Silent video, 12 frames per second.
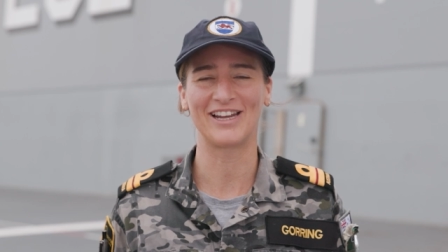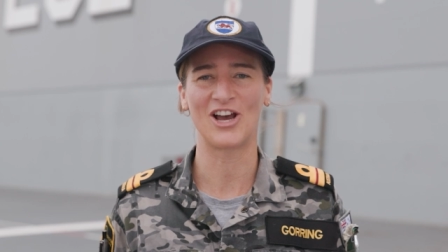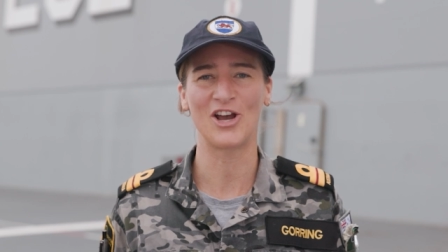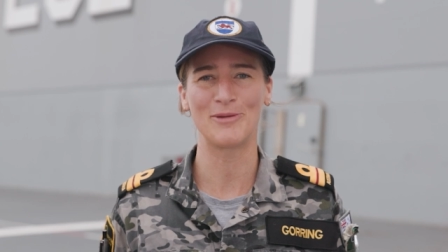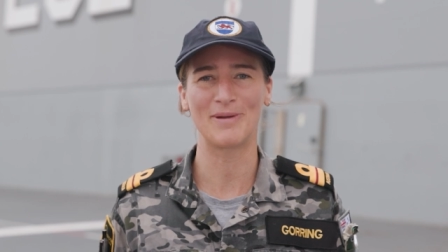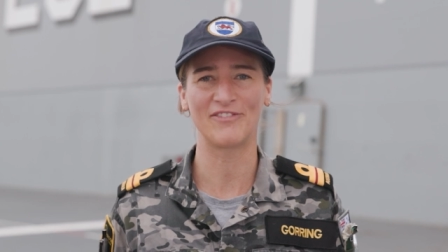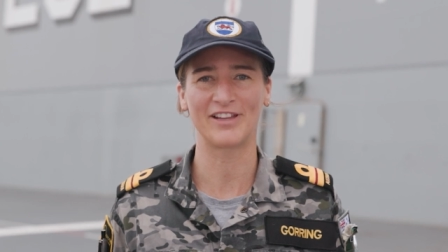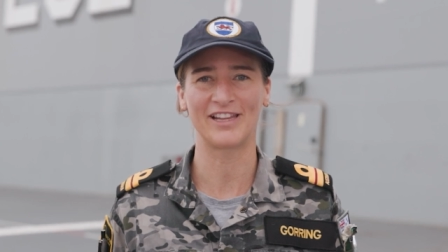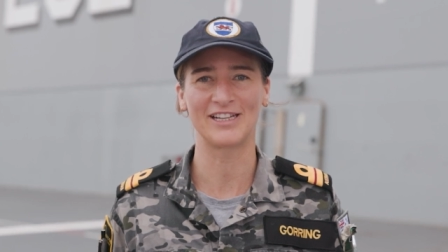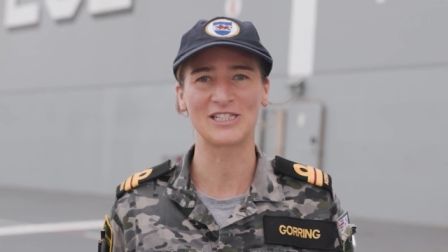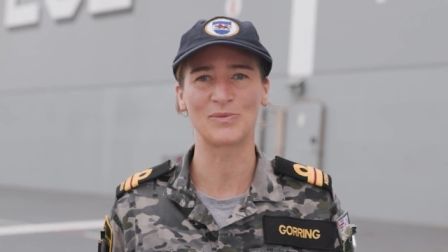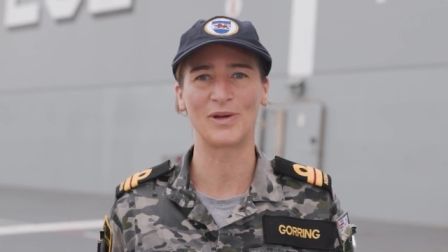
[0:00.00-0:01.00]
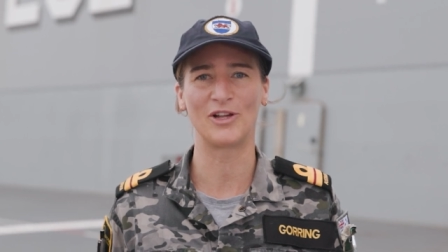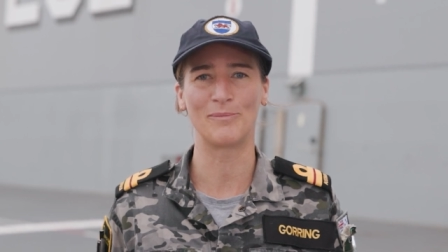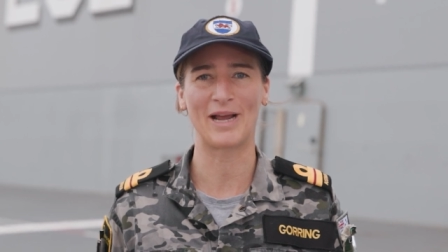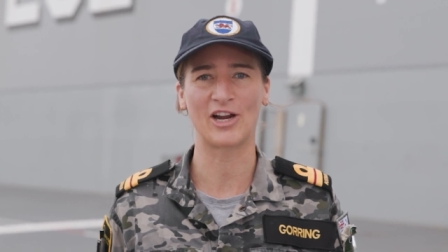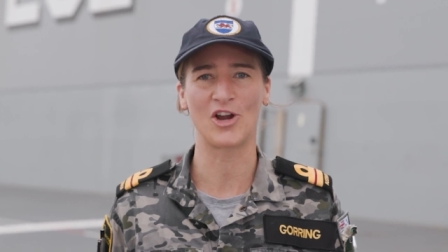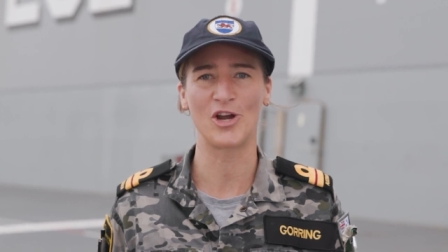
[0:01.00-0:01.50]
Hope everything's well
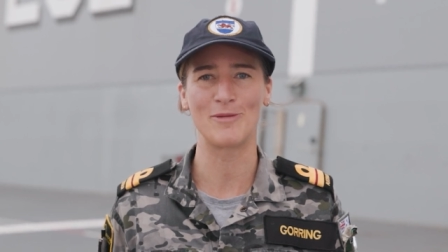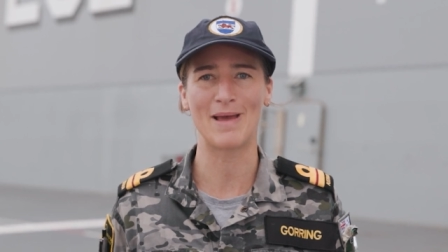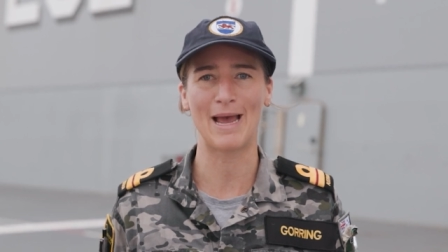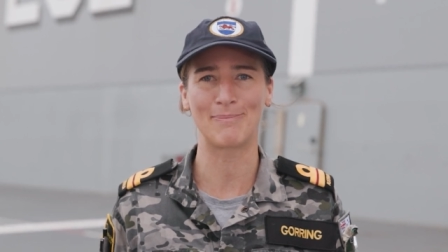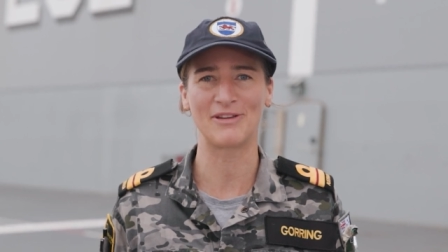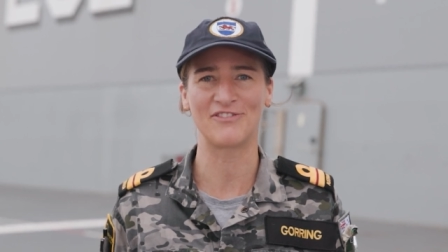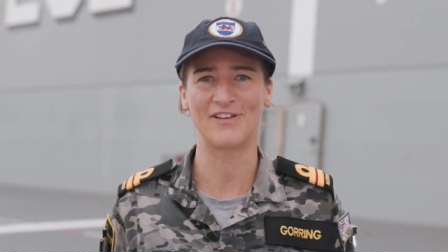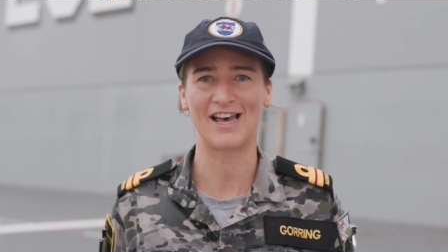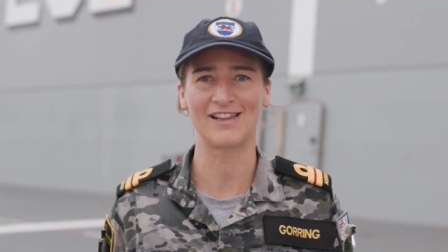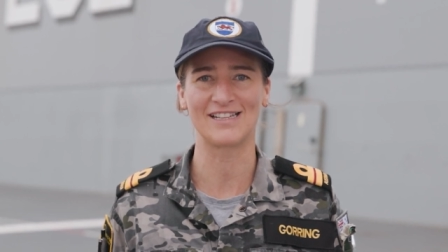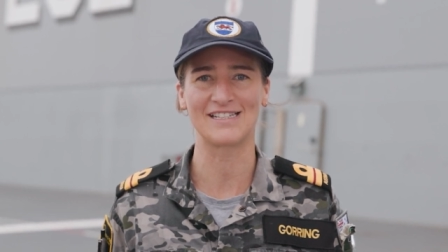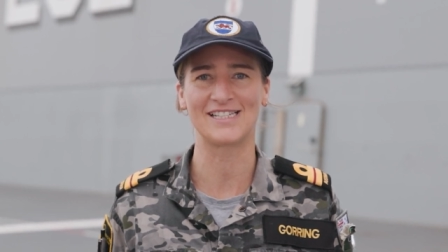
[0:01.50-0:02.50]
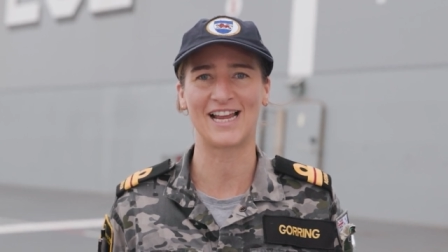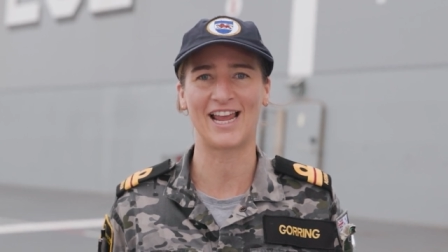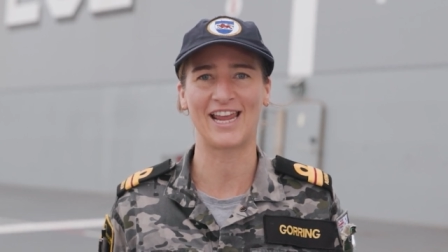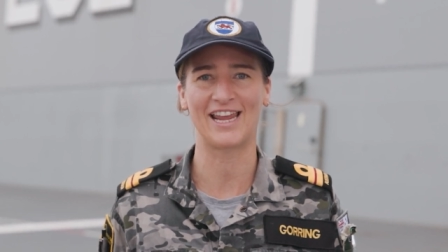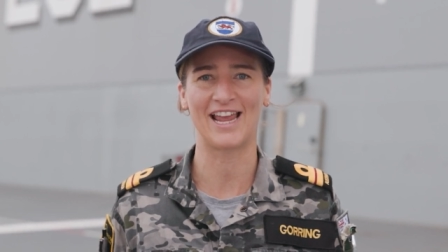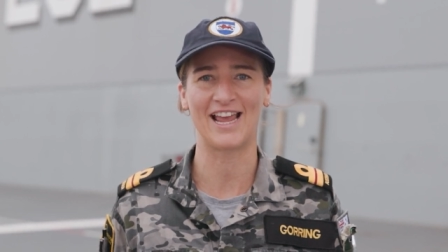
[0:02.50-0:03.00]
back home. Happy Father's
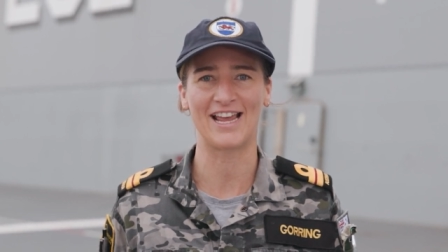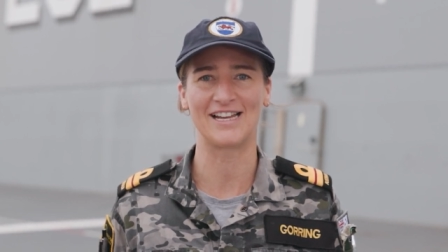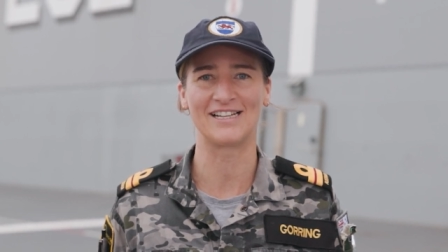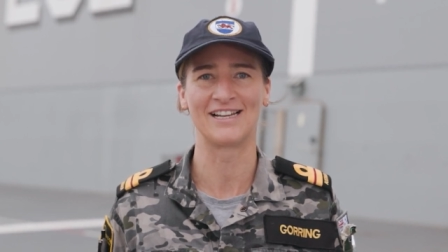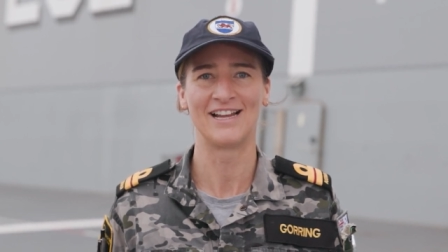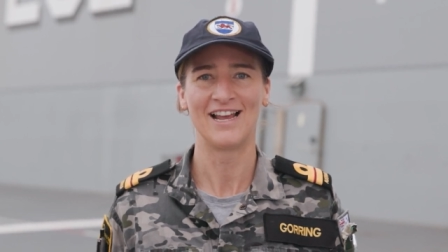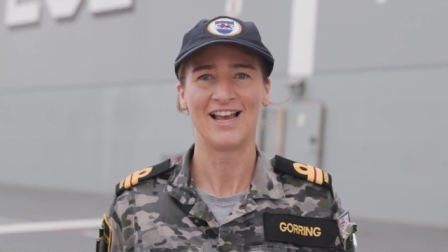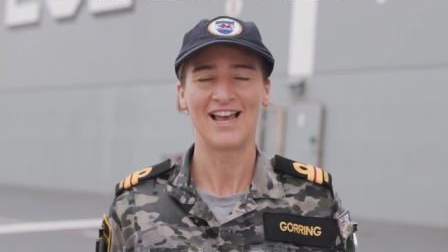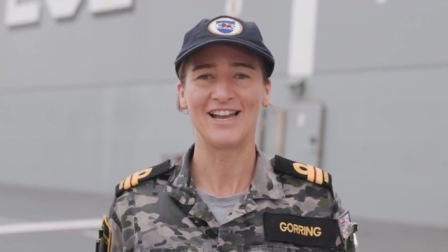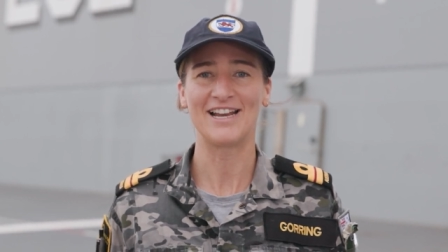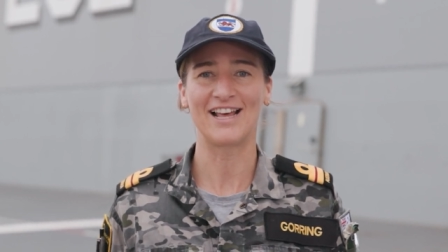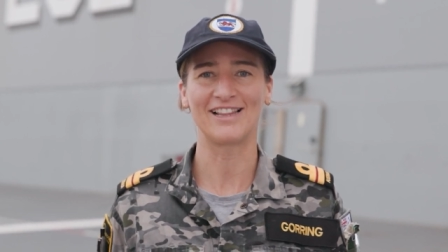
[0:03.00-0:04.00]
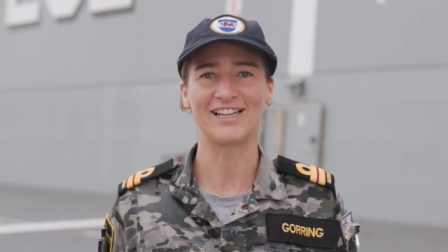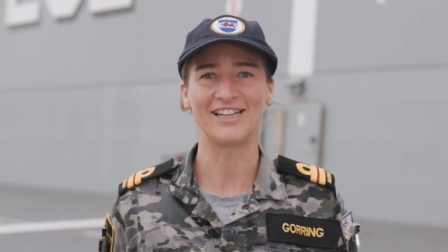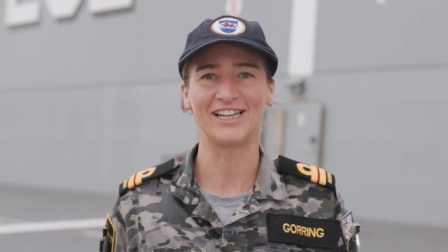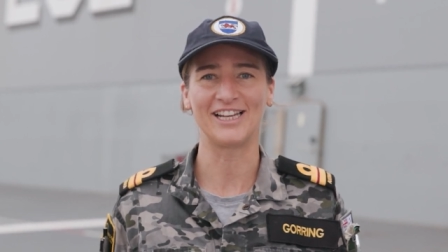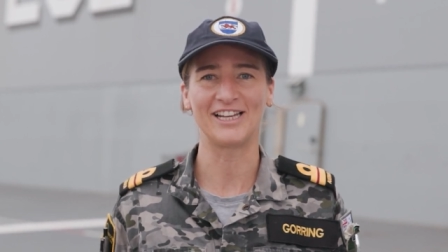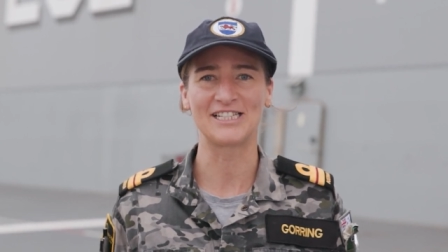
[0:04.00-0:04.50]
Day and another
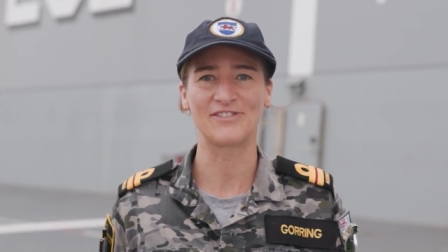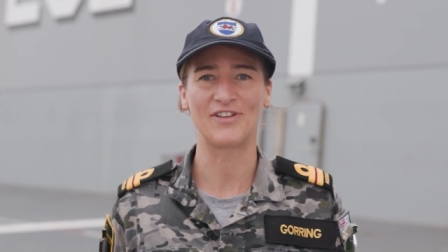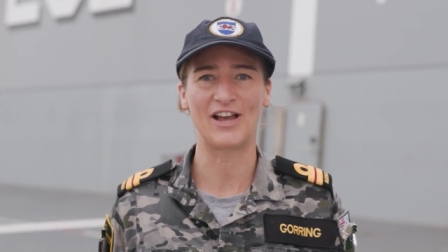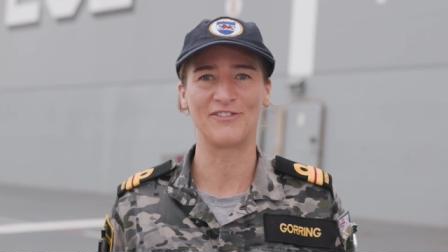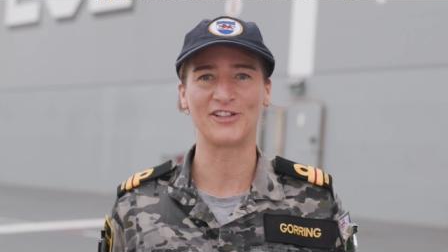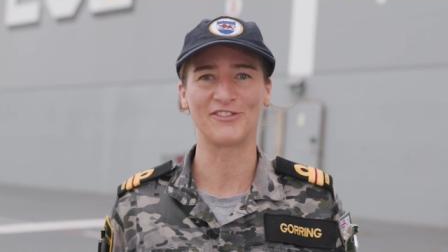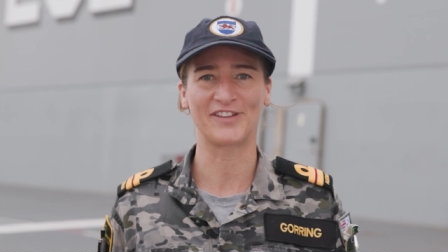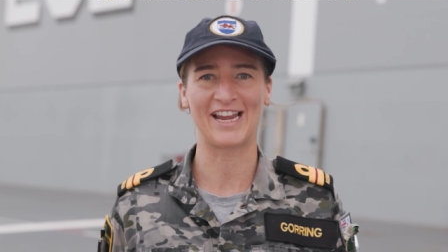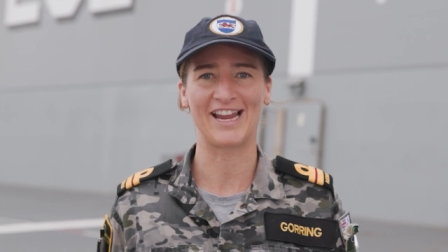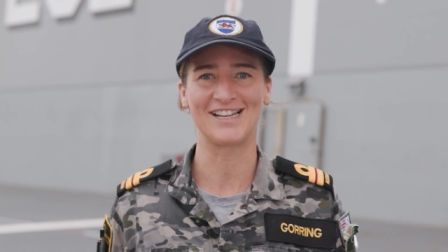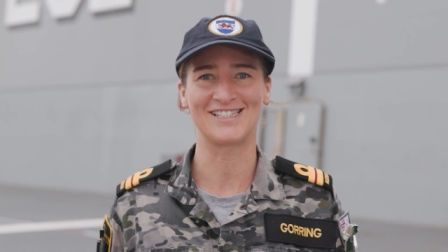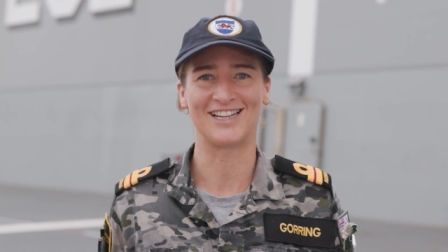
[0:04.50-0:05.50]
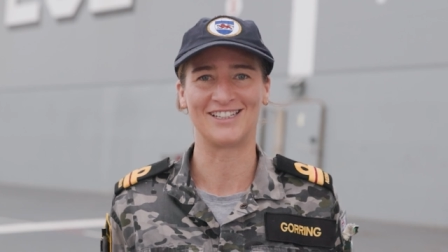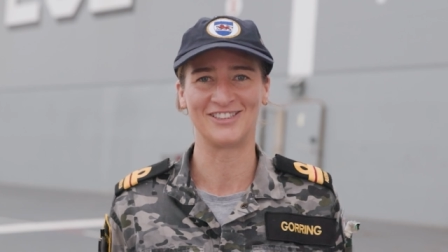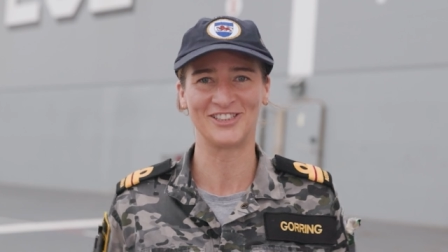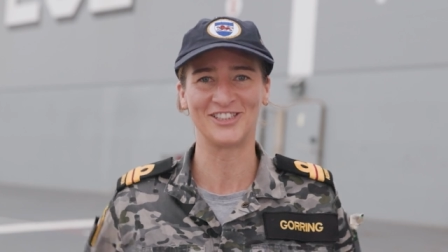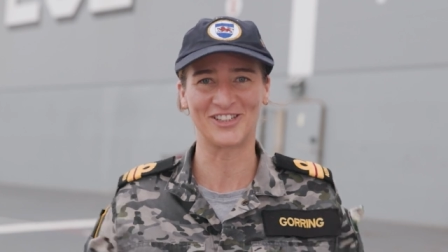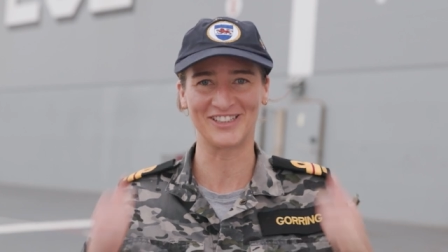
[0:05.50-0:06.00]
year survival of cancer.
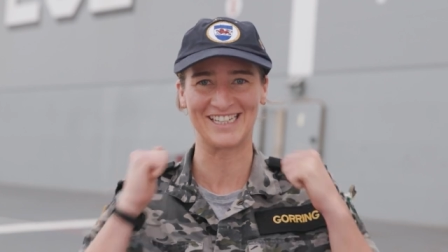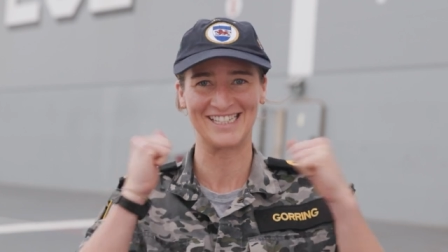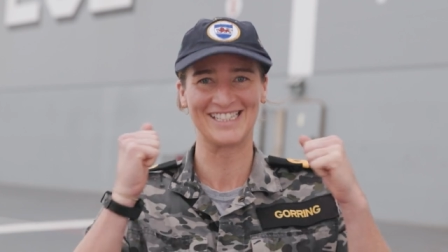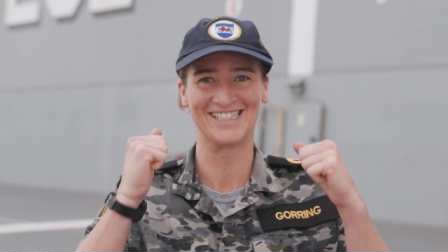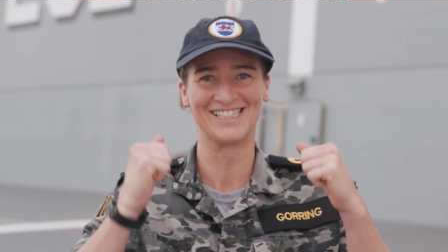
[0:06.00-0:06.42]
You got this.